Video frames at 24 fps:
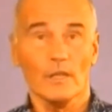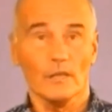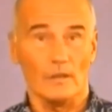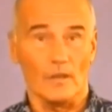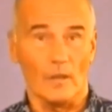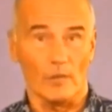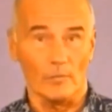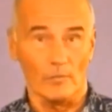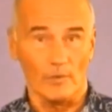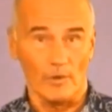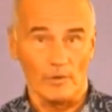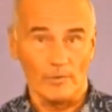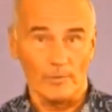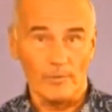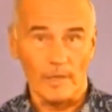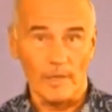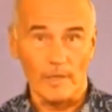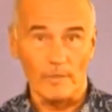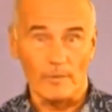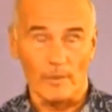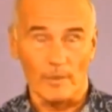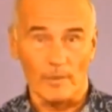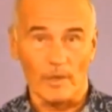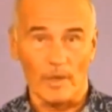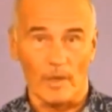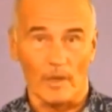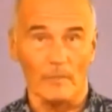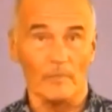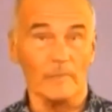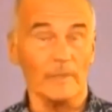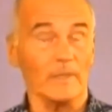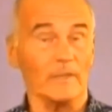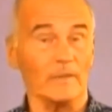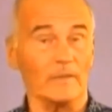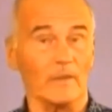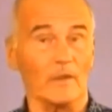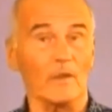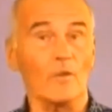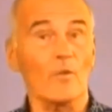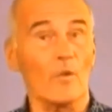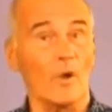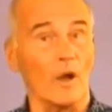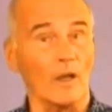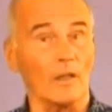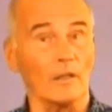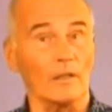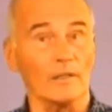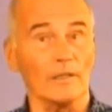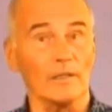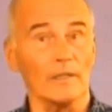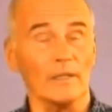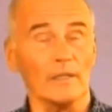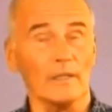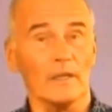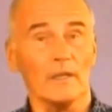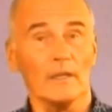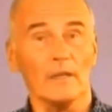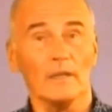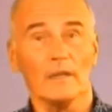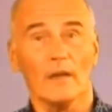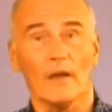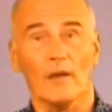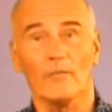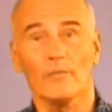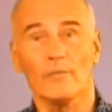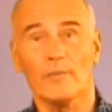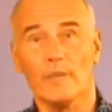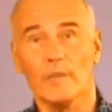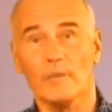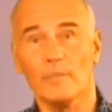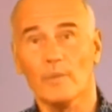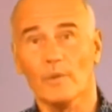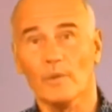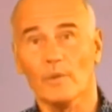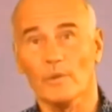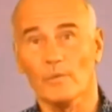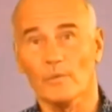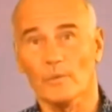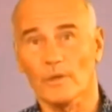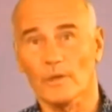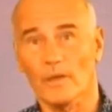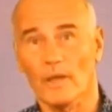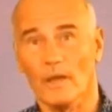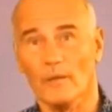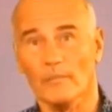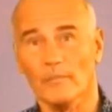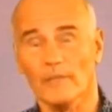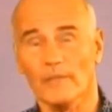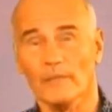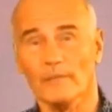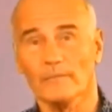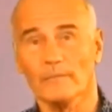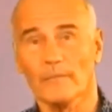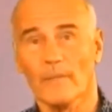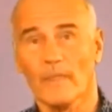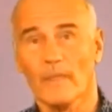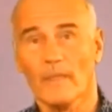number of people coming and the quality of people that were coming.